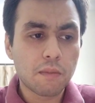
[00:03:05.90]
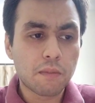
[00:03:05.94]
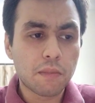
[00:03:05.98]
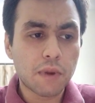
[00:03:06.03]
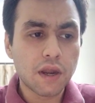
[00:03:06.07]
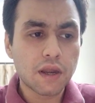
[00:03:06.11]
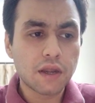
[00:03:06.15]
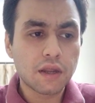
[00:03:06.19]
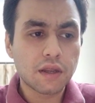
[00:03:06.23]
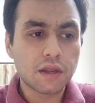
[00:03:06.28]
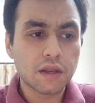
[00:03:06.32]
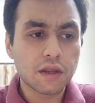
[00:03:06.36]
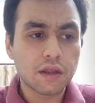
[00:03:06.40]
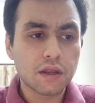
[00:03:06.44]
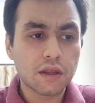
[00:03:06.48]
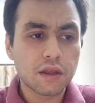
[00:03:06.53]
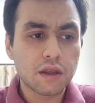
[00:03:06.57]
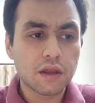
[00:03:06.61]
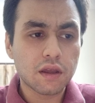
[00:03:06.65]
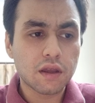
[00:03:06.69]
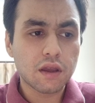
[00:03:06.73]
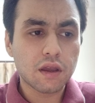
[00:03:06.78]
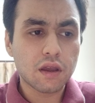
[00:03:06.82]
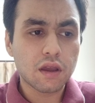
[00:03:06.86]
But
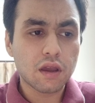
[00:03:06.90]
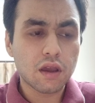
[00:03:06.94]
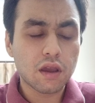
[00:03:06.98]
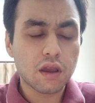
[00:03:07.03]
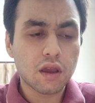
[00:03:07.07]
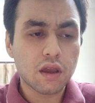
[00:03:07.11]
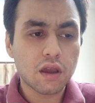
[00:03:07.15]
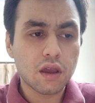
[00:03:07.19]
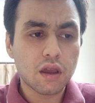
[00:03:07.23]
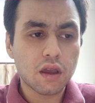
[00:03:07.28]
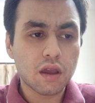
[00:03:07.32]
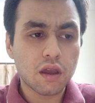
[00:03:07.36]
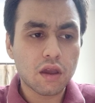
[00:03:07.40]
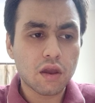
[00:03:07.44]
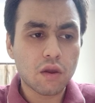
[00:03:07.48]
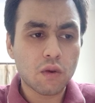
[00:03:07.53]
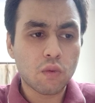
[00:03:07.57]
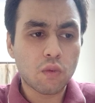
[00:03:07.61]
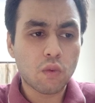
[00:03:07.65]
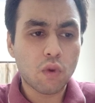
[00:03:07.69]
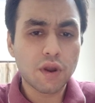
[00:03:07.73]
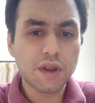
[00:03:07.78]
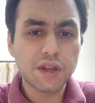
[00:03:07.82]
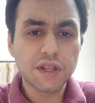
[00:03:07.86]

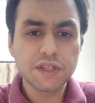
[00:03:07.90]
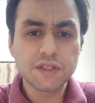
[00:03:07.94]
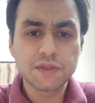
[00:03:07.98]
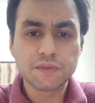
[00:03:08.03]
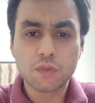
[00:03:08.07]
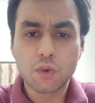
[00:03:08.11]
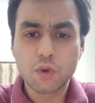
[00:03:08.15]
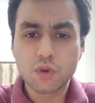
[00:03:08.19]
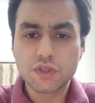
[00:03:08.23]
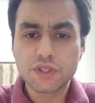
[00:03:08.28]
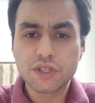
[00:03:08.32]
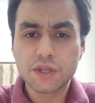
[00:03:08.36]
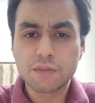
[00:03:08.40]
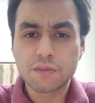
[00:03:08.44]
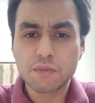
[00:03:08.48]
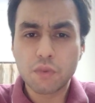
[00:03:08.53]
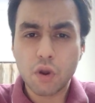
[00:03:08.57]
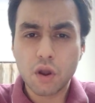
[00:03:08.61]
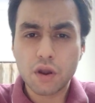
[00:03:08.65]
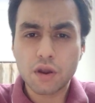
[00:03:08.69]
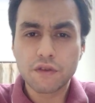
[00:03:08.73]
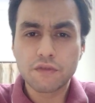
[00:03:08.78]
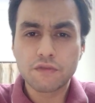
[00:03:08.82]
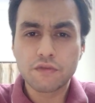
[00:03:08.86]
what is most
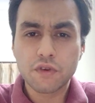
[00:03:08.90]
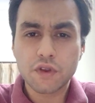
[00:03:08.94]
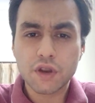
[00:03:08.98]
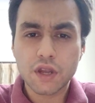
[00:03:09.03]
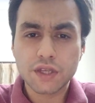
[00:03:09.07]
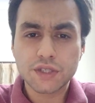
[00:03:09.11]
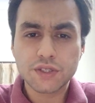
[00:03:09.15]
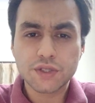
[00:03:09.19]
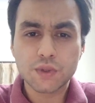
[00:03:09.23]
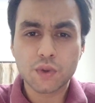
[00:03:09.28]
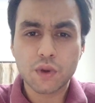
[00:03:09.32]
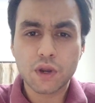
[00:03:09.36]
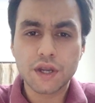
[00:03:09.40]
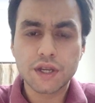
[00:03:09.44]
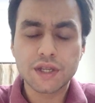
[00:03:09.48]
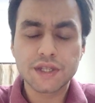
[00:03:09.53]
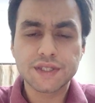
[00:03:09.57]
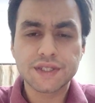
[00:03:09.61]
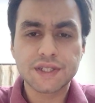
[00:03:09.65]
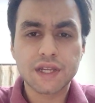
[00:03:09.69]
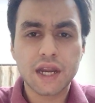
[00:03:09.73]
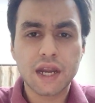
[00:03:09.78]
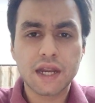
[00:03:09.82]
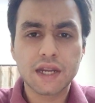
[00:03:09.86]
important for us to
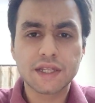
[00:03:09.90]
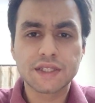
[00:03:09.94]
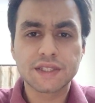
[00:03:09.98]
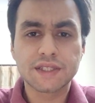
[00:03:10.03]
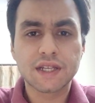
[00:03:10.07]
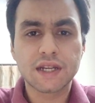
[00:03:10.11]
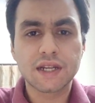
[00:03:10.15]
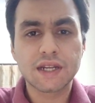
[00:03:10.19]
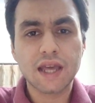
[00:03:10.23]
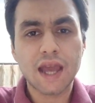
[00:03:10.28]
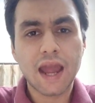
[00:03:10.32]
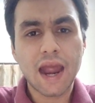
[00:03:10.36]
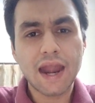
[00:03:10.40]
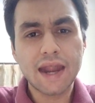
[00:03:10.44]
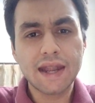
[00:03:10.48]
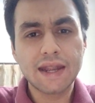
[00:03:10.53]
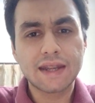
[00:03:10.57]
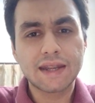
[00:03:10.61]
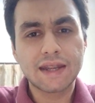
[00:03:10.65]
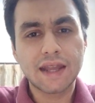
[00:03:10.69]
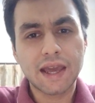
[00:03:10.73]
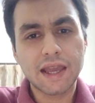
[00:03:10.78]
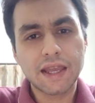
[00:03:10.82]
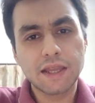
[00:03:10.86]
understand is that
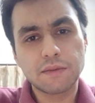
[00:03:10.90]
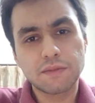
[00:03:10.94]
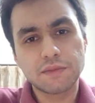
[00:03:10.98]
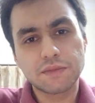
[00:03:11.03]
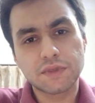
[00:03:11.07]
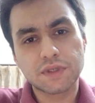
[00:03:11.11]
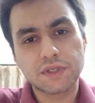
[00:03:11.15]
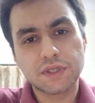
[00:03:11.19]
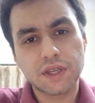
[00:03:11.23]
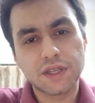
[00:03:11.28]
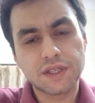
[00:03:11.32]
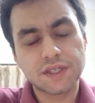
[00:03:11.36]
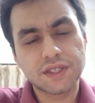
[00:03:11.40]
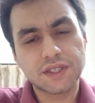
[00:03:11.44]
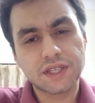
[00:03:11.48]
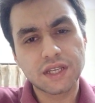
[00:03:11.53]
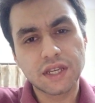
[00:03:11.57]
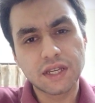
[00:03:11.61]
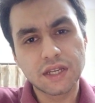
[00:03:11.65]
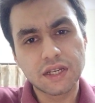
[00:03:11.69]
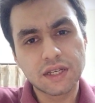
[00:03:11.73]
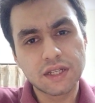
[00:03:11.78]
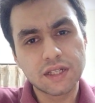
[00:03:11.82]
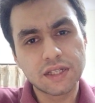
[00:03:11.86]
at times a
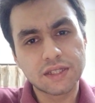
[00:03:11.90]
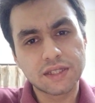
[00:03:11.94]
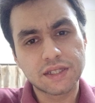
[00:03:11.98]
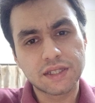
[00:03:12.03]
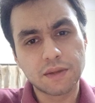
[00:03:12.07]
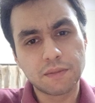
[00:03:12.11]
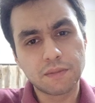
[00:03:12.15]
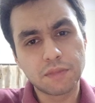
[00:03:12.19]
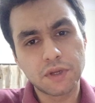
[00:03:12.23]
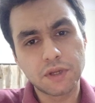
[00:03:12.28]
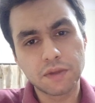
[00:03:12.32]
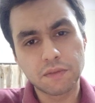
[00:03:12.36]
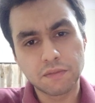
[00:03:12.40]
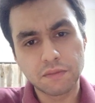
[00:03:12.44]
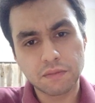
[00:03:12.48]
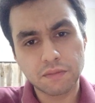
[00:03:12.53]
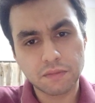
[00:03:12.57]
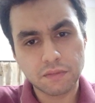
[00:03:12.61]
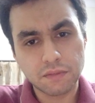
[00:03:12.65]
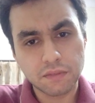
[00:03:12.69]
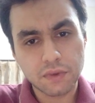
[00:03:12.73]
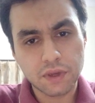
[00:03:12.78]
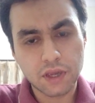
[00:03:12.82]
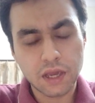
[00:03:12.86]
single symptom
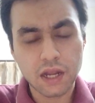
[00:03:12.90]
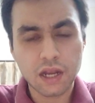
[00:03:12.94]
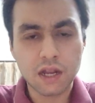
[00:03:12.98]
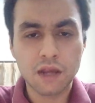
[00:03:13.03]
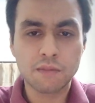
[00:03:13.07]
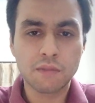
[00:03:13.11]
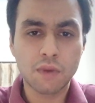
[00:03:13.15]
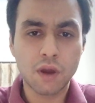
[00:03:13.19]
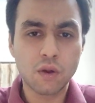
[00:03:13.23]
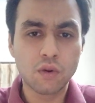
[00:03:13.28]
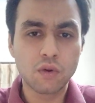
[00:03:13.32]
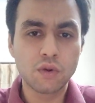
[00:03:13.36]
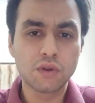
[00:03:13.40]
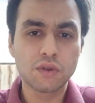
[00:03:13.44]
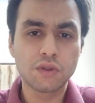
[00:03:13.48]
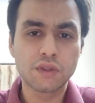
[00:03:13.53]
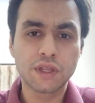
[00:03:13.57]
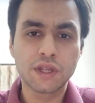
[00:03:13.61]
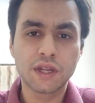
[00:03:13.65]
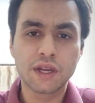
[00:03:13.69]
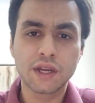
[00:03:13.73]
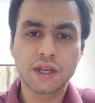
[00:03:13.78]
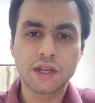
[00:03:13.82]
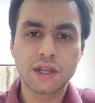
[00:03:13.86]
can amount to
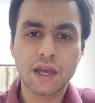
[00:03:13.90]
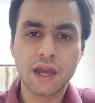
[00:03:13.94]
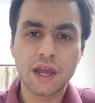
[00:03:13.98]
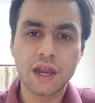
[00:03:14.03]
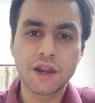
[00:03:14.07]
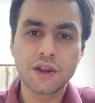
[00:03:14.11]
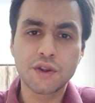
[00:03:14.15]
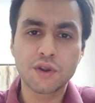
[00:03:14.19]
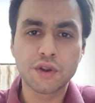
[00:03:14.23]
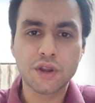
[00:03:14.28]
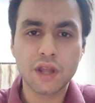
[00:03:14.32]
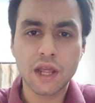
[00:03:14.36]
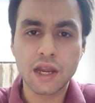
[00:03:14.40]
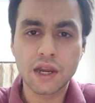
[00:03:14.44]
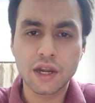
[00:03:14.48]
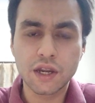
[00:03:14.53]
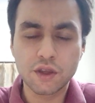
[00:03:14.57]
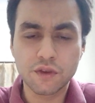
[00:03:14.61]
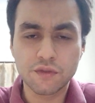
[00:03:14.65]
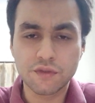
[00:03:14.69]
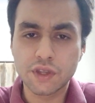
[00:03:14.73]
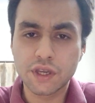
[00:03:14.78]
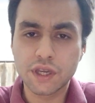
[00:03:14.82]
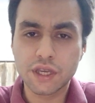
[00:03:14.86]
the entire
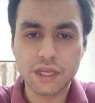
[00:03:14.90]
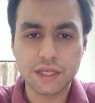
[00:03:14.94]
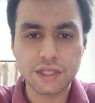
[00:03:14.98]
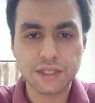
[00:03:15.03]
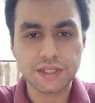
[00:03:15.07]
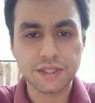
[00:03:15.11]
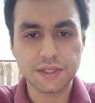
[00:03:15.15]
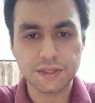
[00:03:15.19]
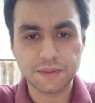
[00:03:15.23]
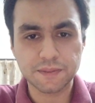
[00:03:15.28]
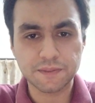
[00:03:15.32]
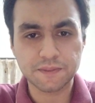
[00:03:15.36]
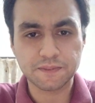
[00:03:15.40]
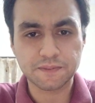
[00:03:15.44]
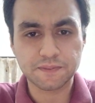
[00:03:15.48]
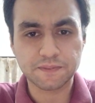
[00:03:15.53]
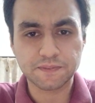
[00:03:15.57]
totality of the case.